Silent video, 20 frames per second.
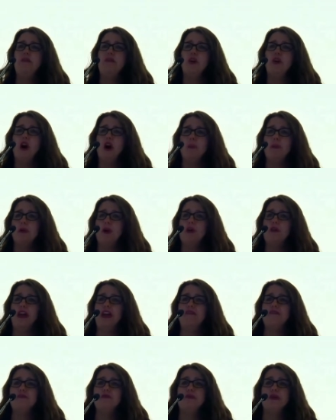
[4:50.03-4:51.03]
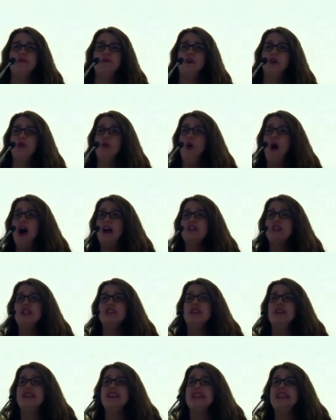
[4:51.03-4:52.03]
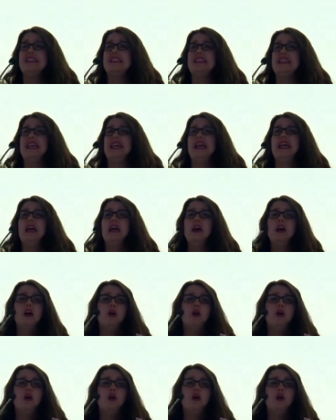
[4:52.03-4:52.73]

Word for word: for our pro life movement. For in Washington, D.C.,